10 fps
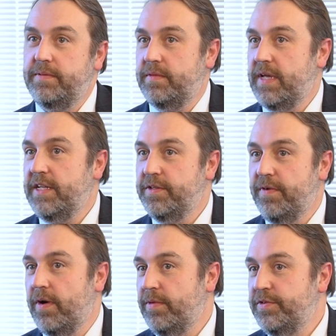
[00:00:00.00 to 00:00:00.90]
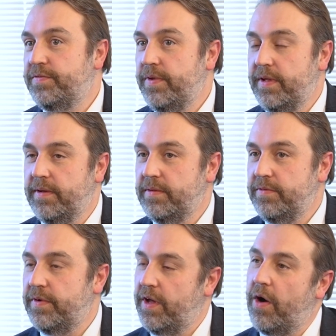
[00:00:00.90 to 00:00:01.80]
tens of armors for
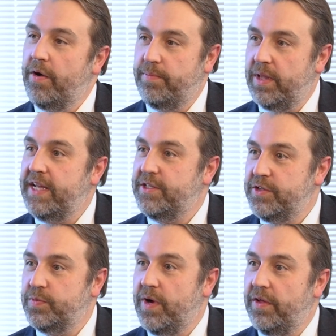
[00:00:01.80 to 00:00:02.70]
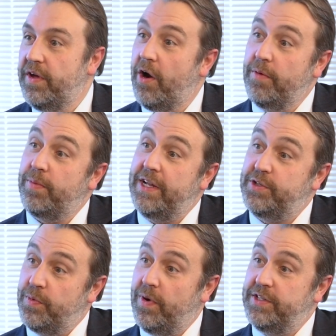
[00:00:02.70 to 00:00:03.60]
the hard plates as well. The hard
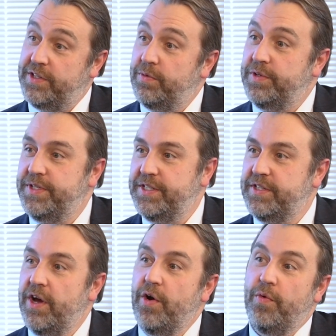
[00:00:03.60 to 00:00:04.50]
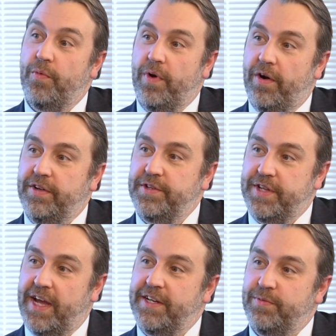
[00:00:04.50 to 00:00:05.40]
plates are ones that are
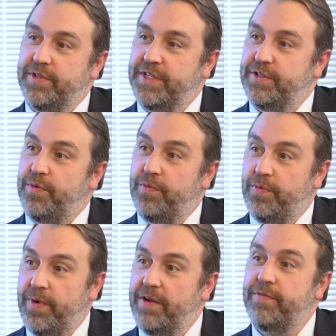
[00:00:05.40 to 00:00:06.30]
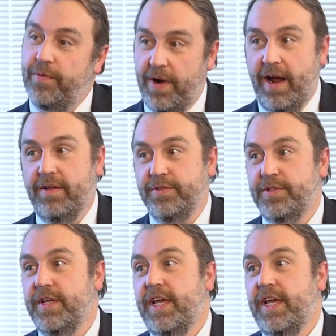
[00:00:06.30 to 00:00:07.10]
designed to resist rifle rounds.